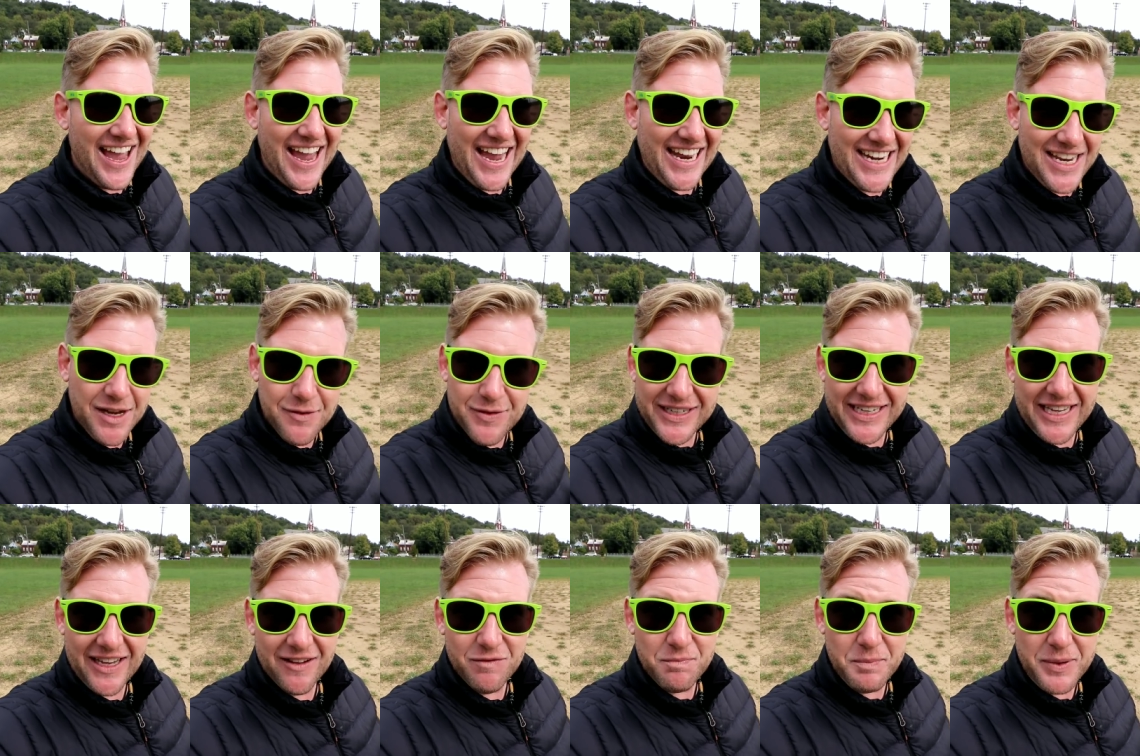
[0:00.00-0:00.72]
And he
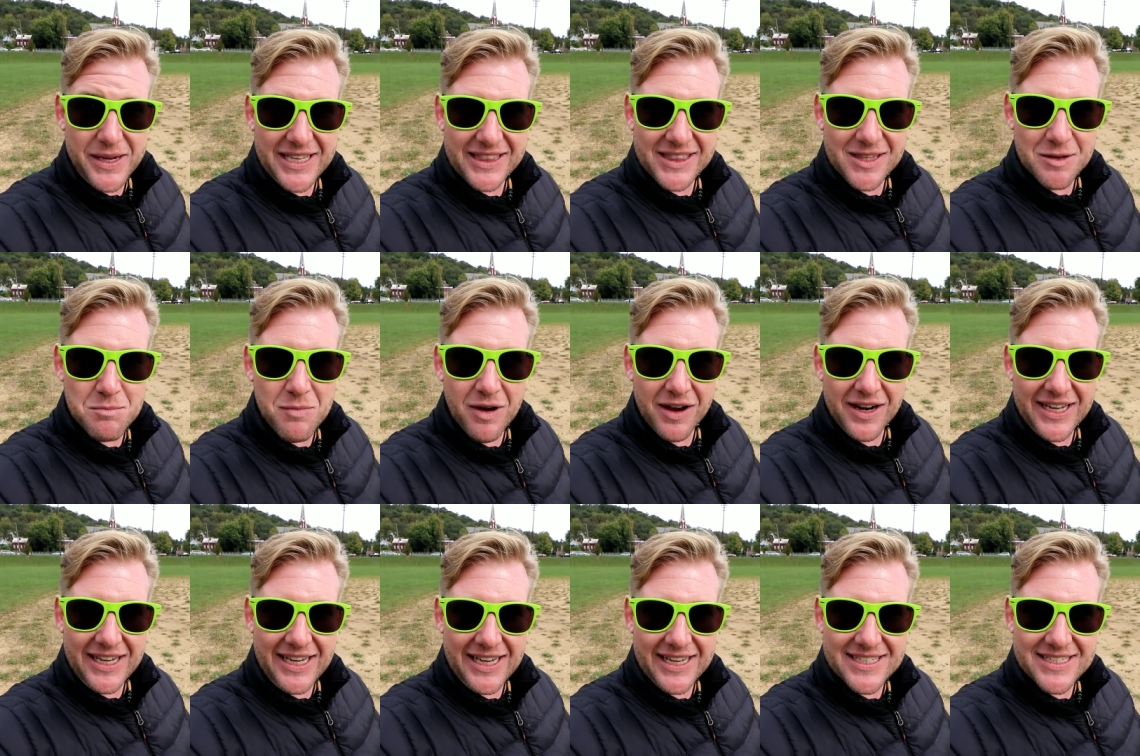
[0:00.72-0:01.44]
would give Pete the
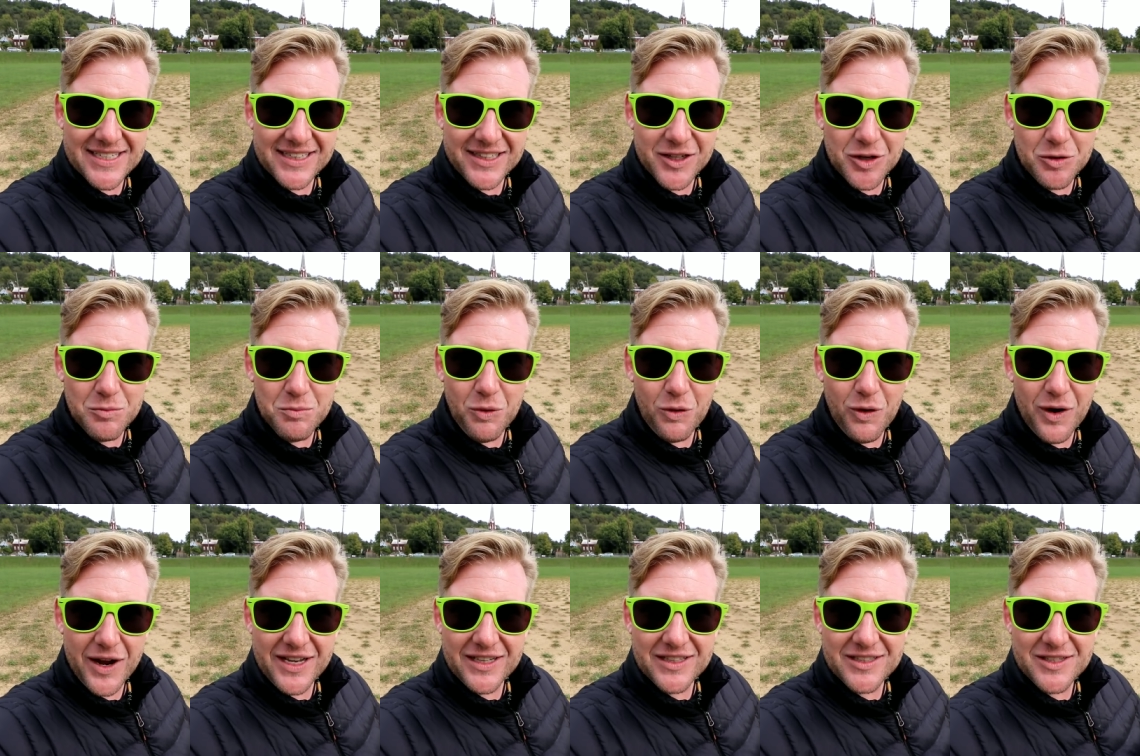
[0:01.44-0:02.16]
money as a little
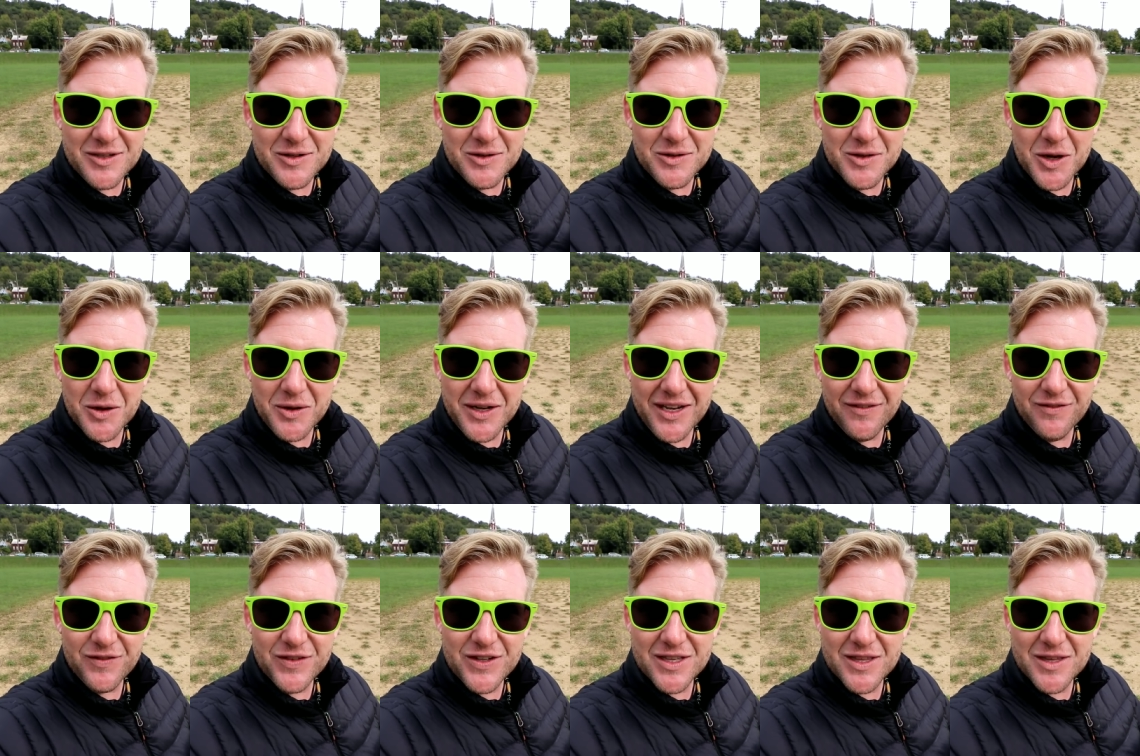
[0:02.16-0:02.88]
boy to go
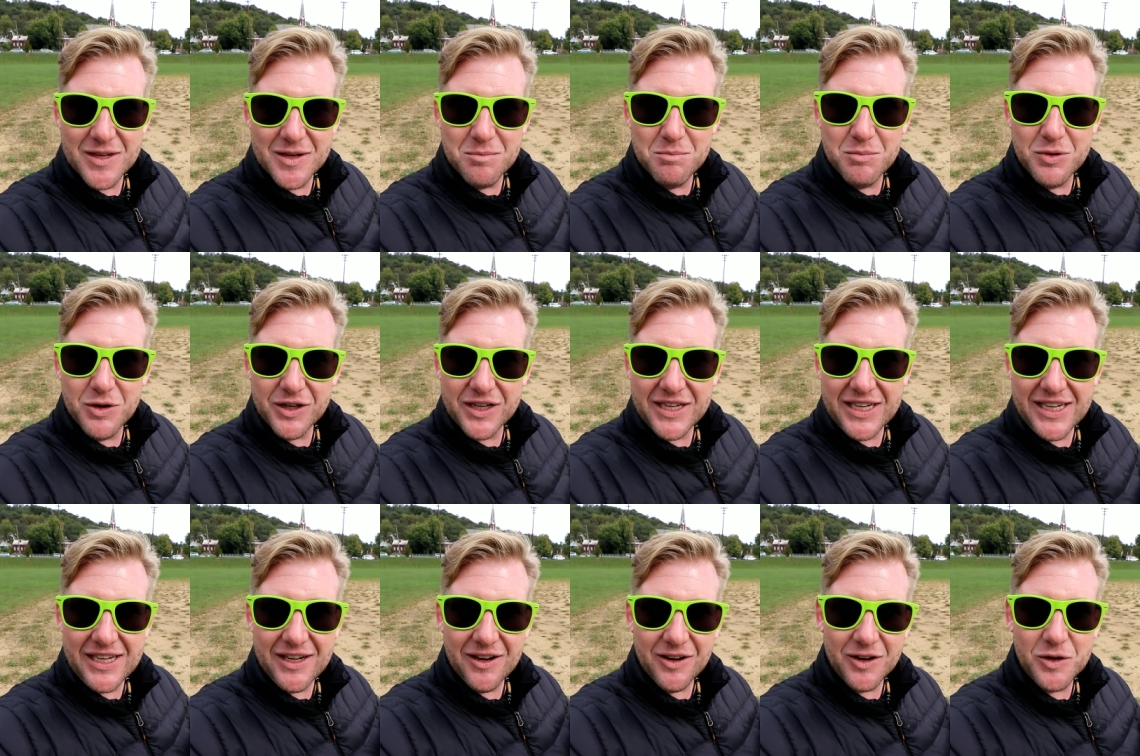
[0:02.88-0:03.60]
give to the
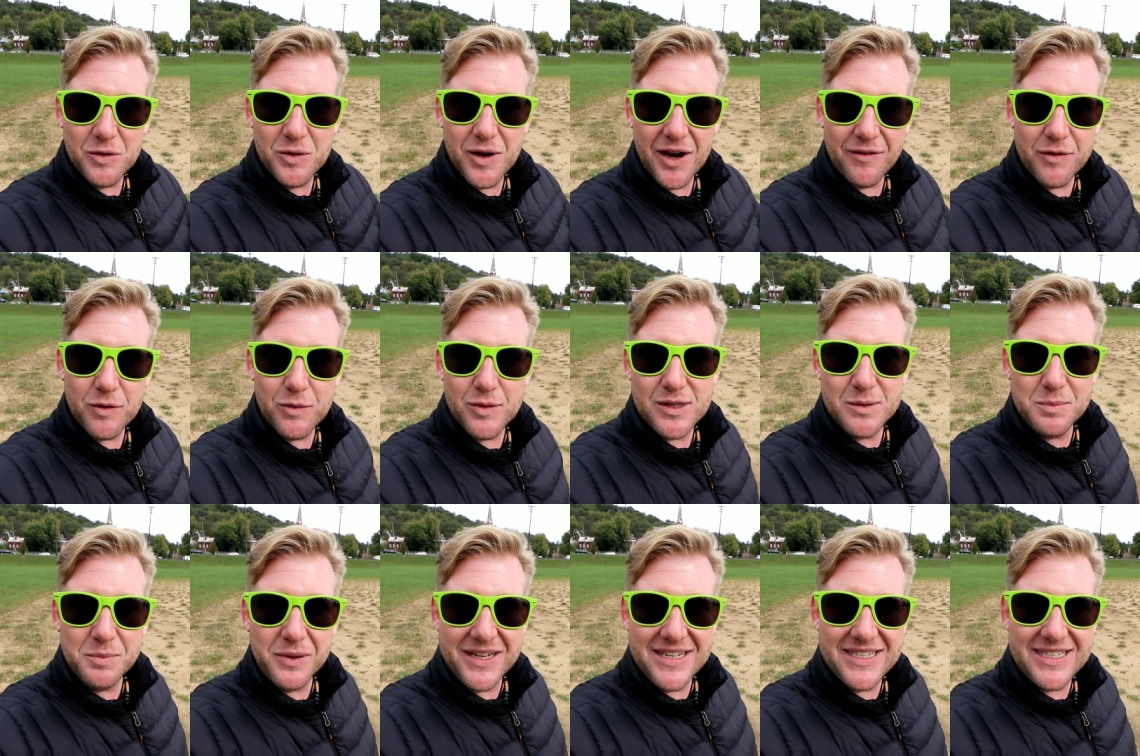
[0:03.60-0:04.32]
bookie or whoever
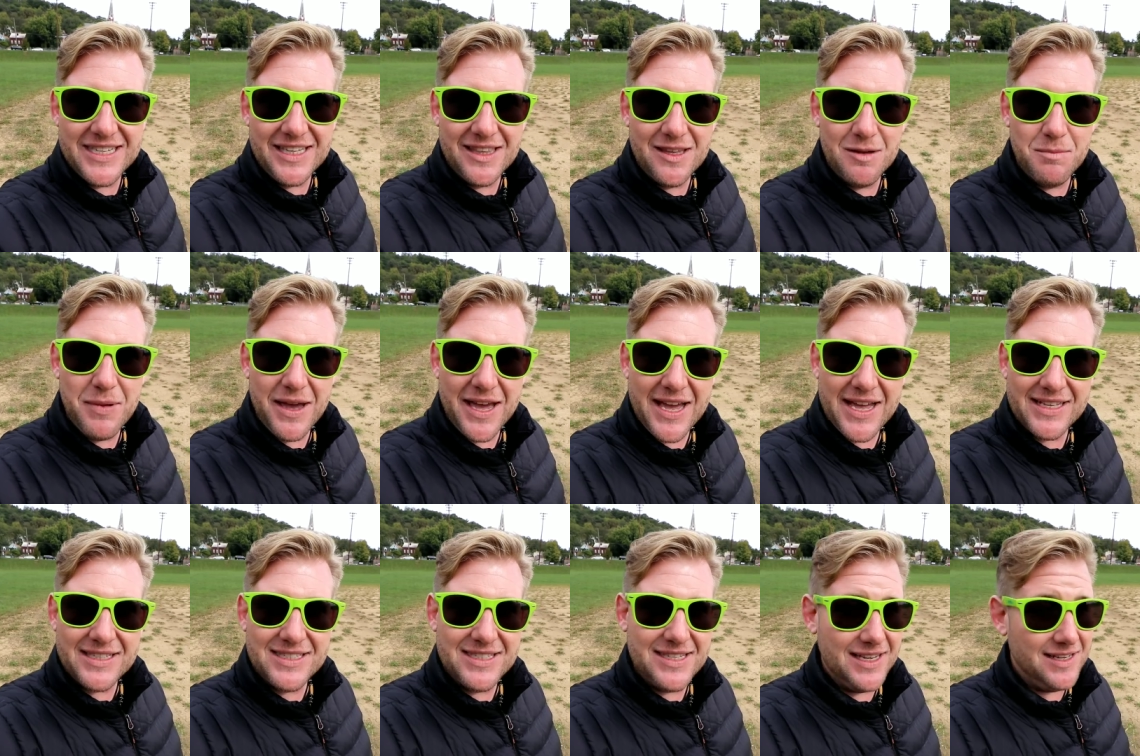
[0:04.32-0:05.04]
was placing the
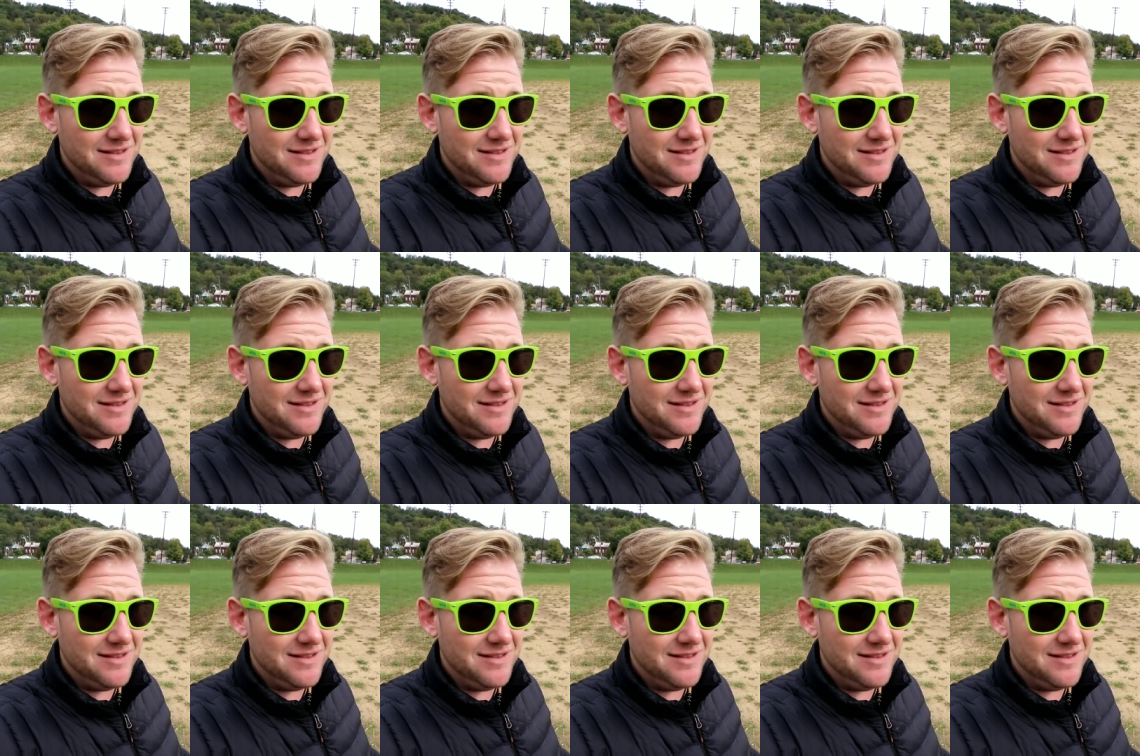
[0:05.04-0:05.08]
bets.